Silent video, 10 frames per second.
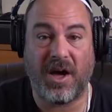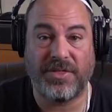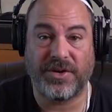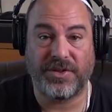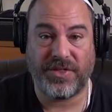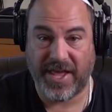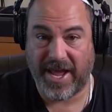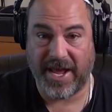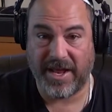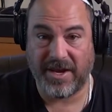other
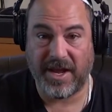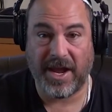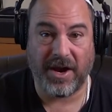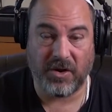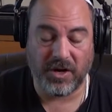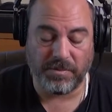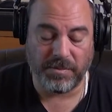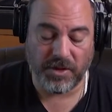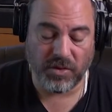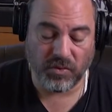than
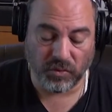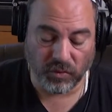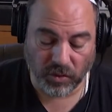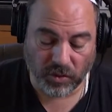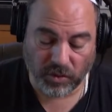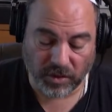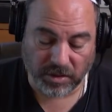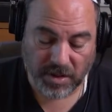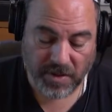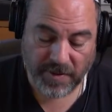Arab rule.